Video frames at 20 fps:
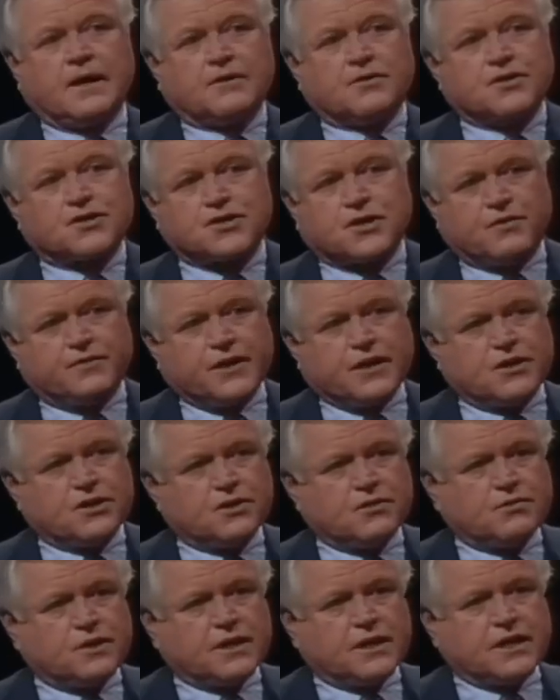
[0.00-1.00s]
The Soviet
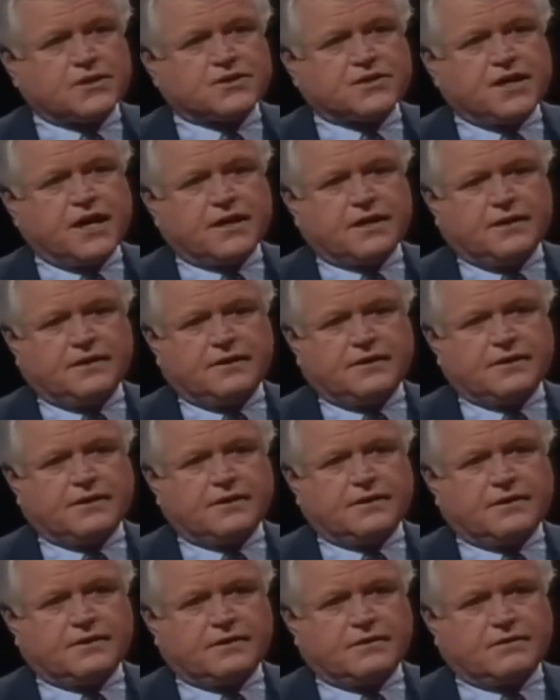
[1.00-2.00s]
Union has not
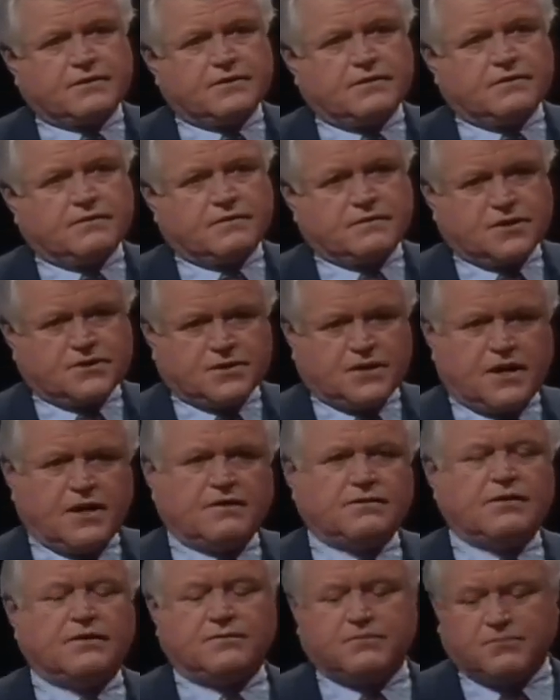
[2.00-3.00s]
dissolved.